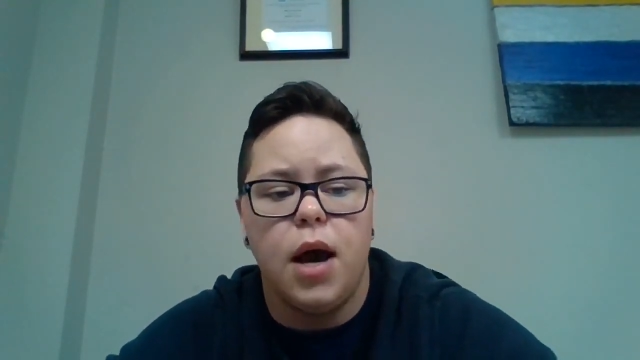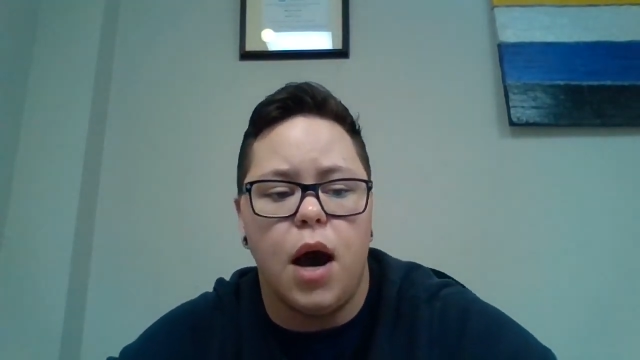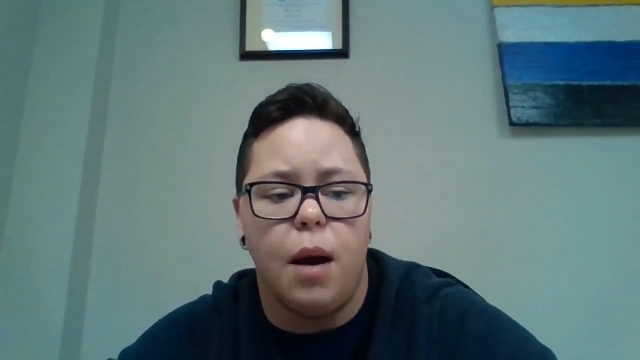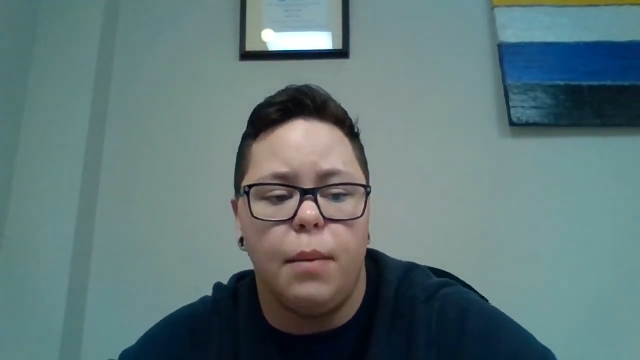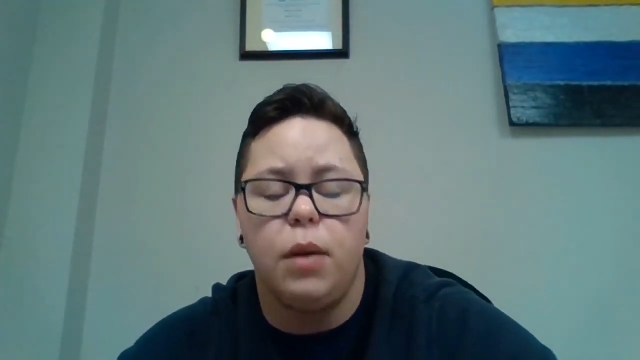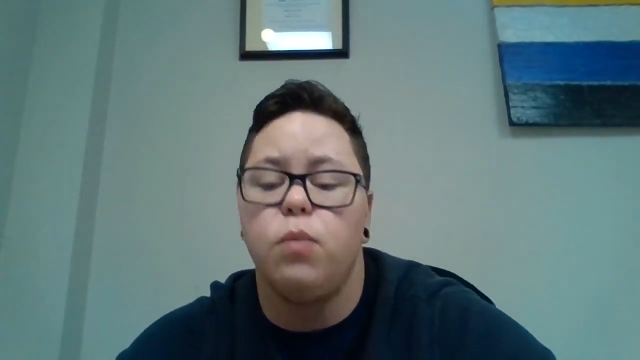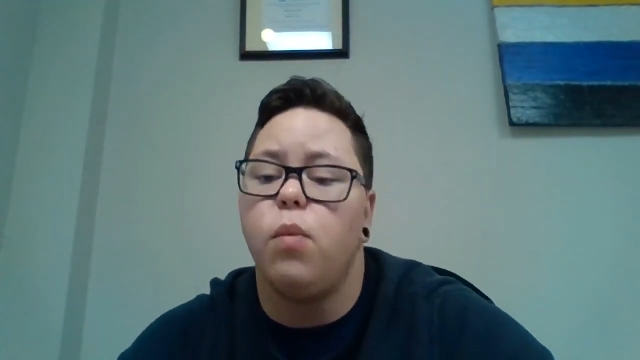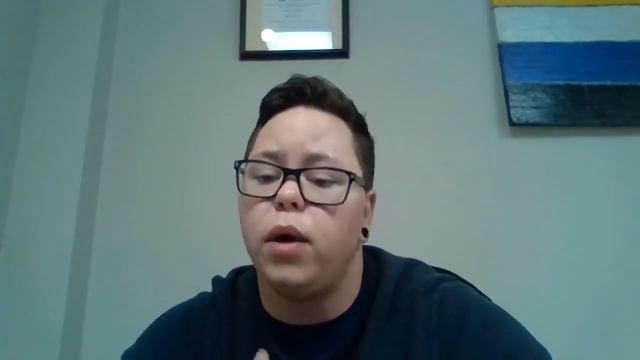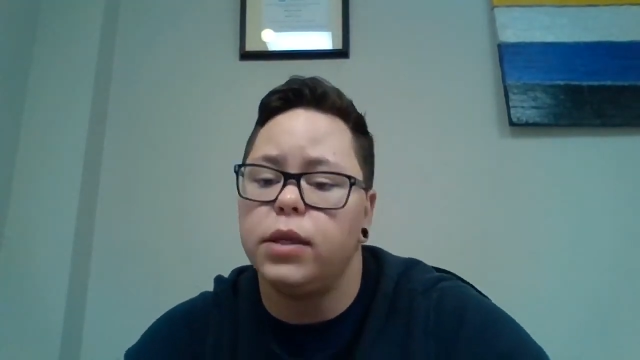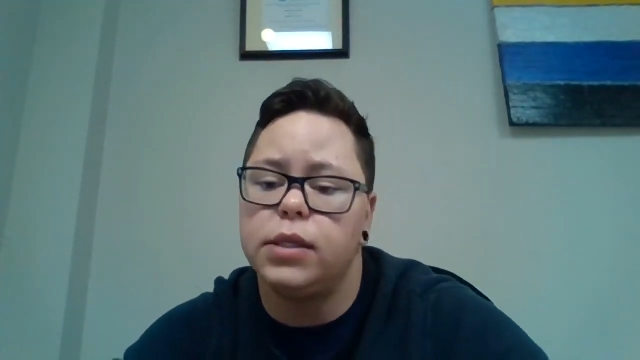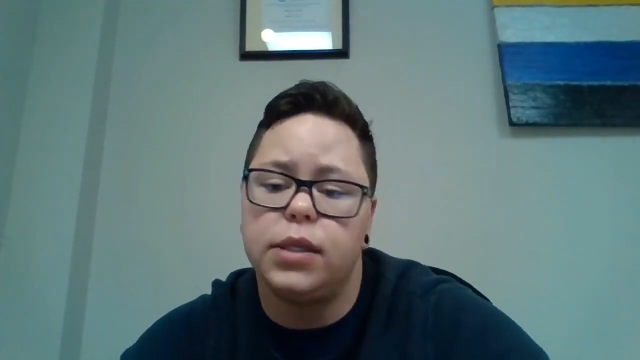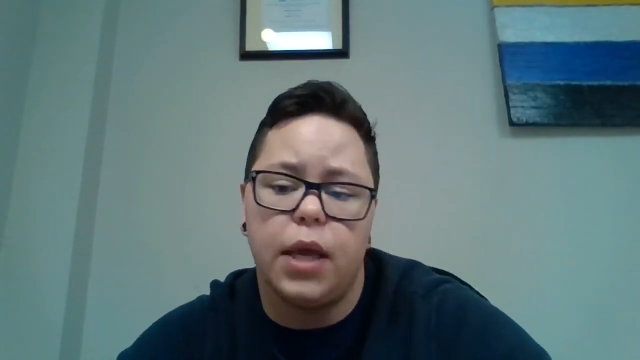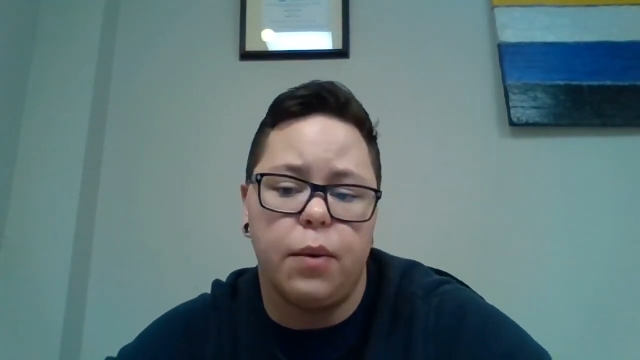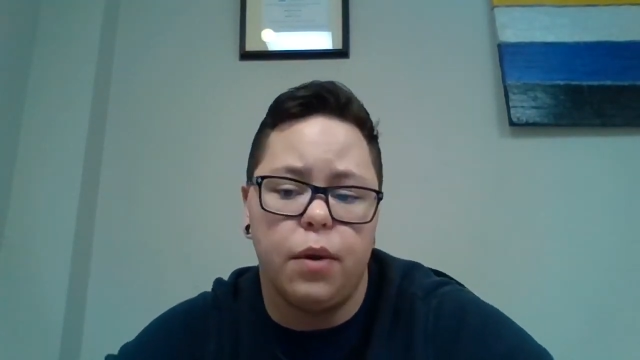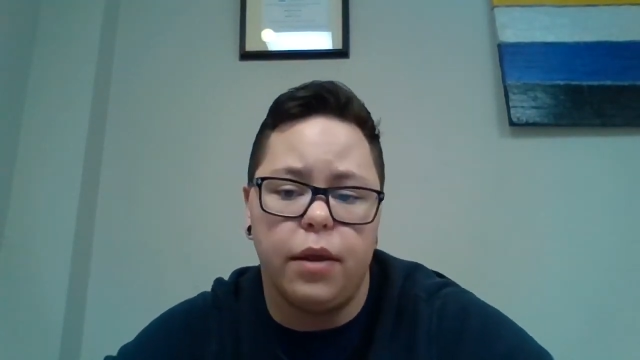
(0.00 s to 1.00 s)
And once
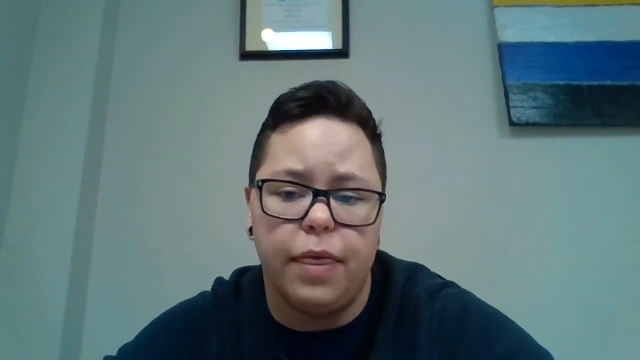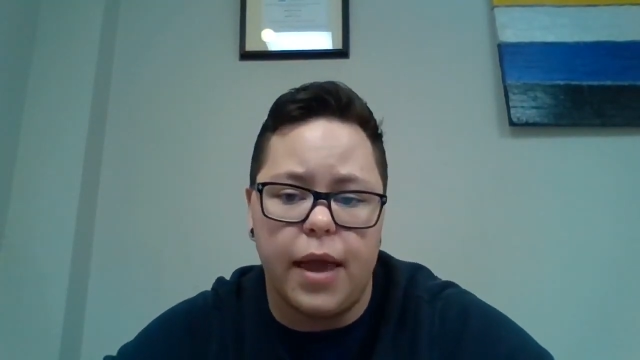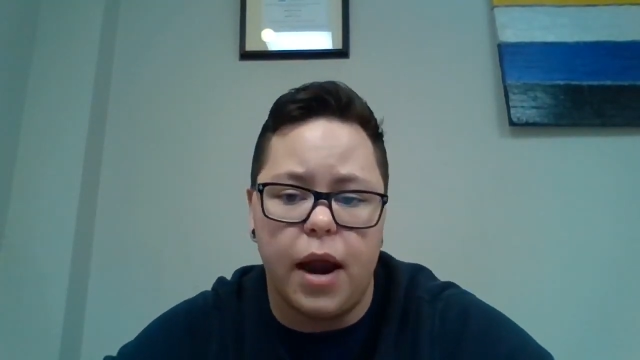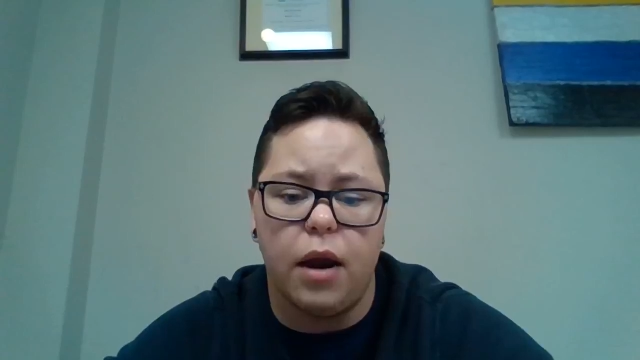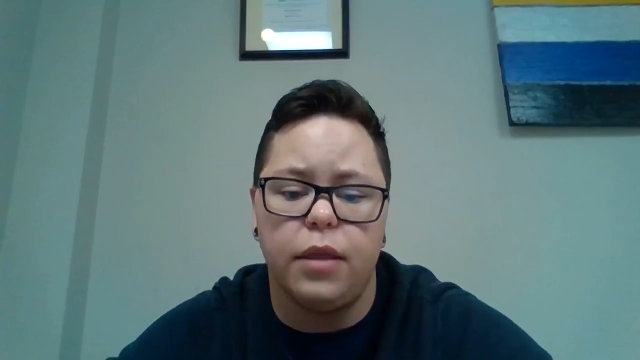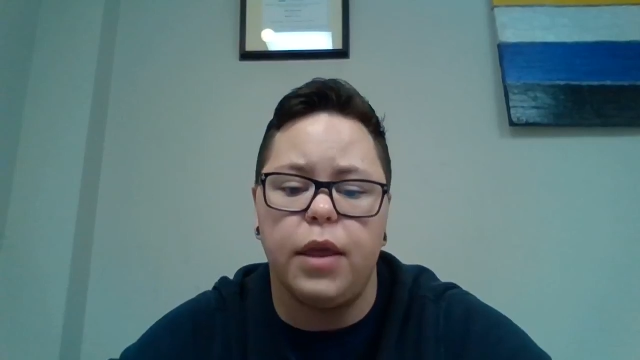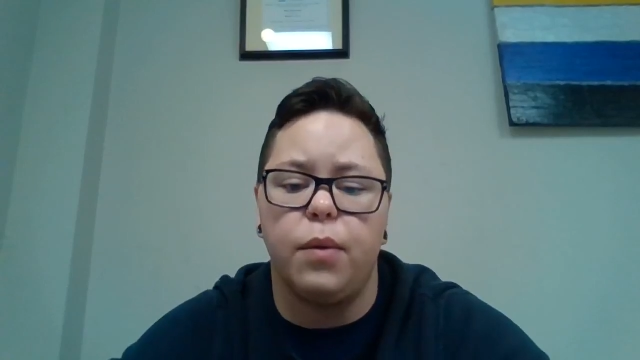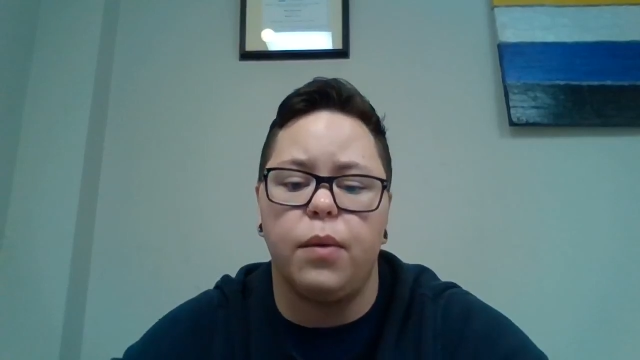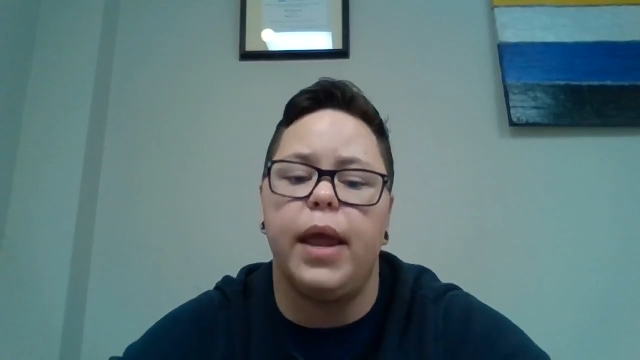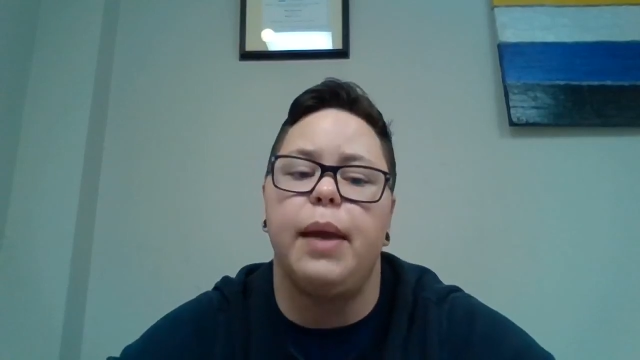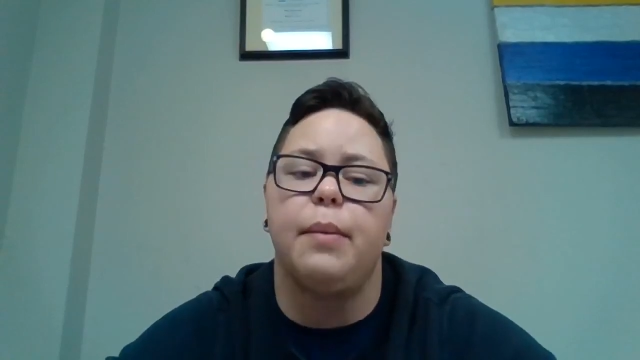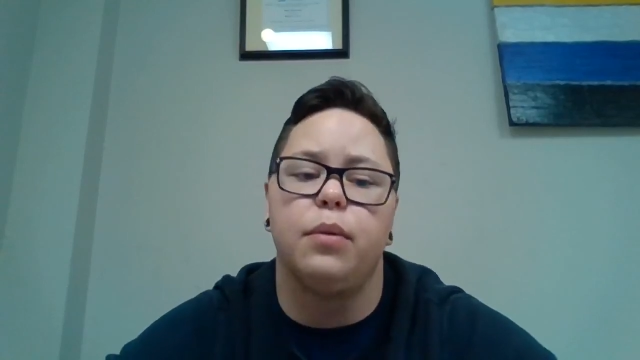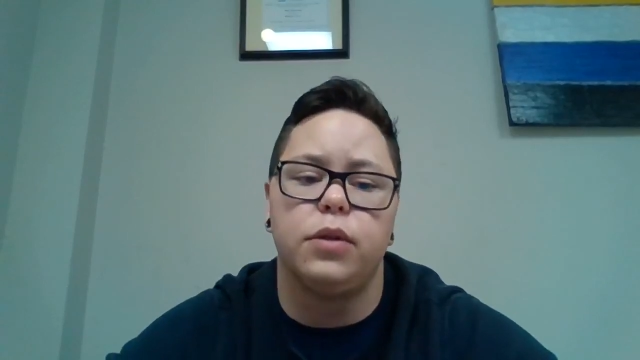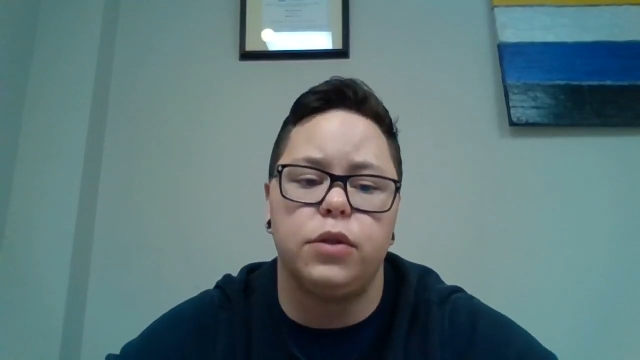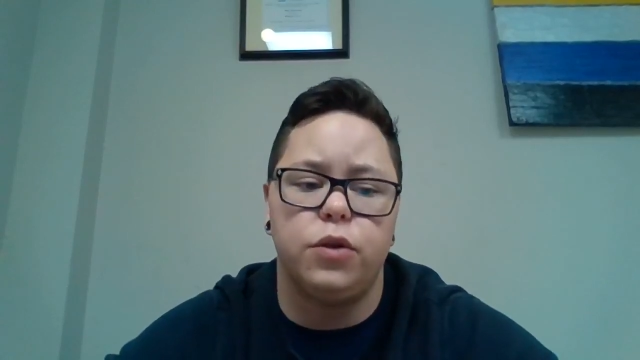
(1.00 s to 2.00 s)
they were there, they were
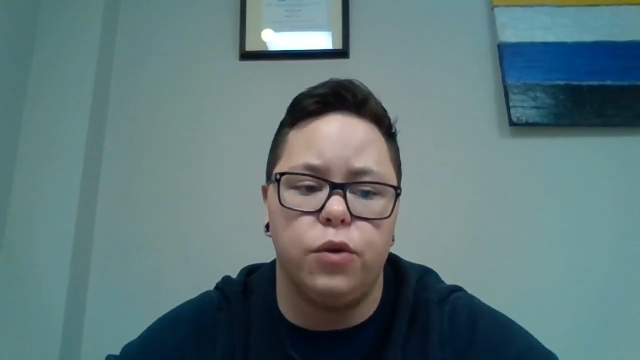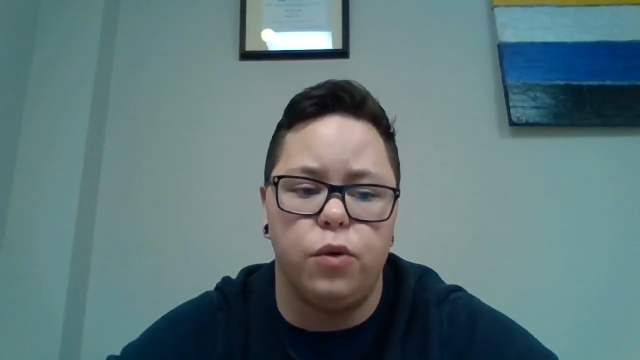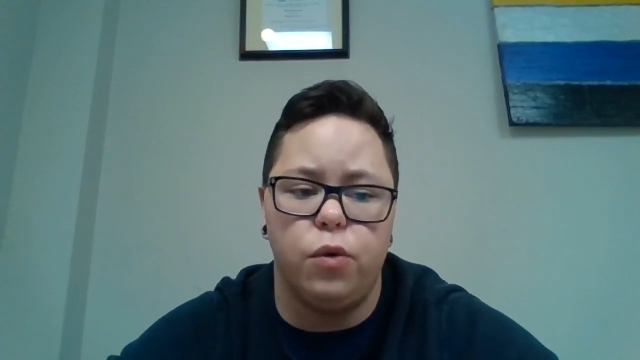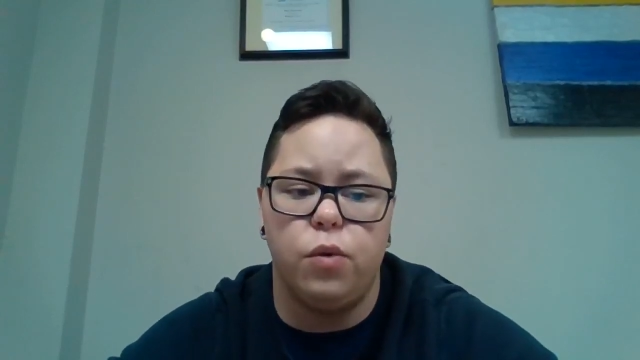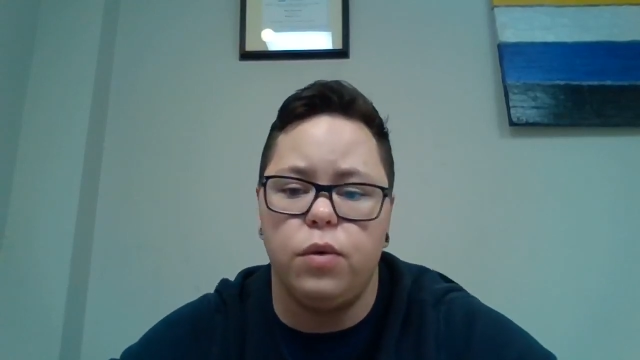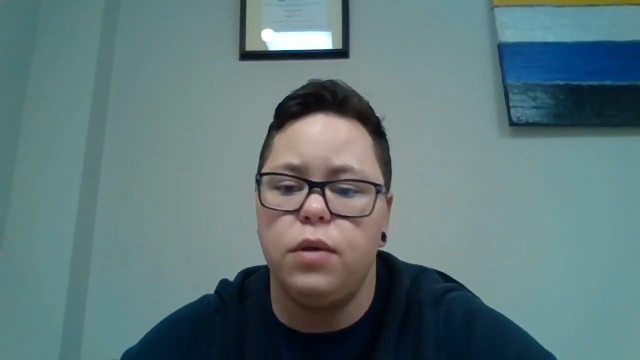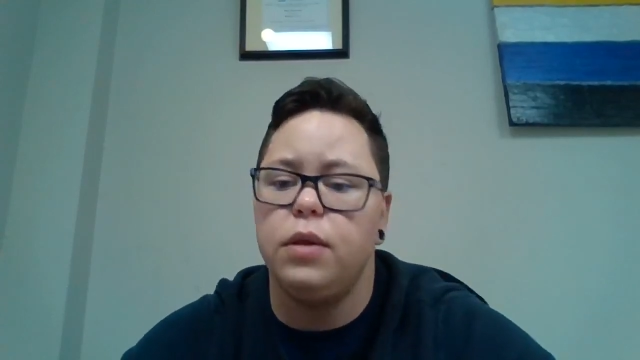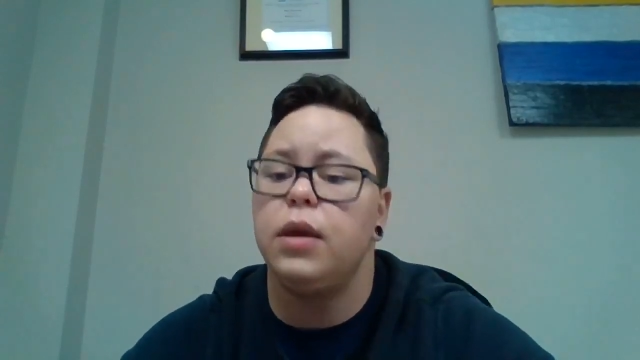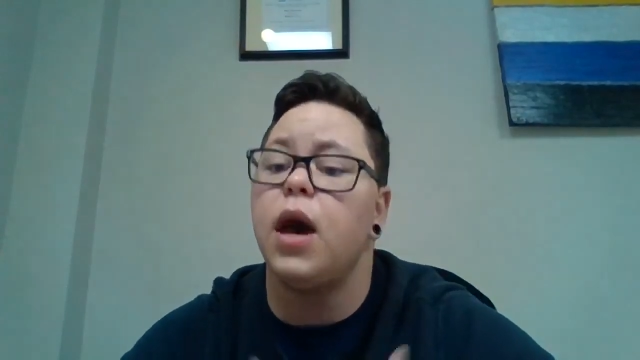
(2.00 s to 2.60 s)
able to